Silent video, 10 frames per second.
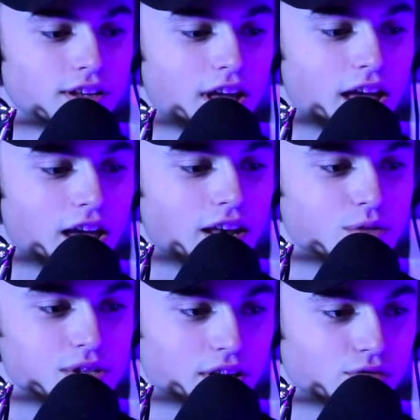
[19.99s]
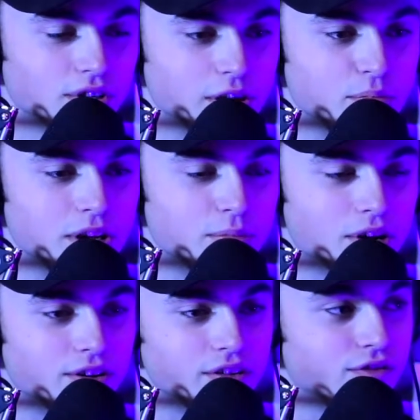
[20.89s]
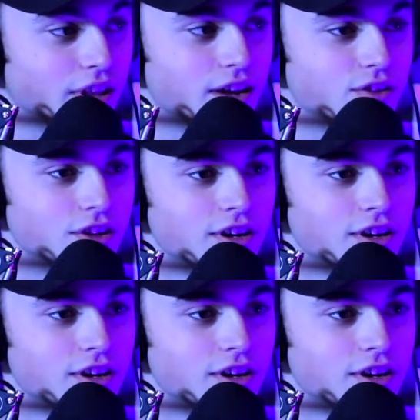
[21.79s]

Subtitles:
and it was like a really peanut buttery flavor.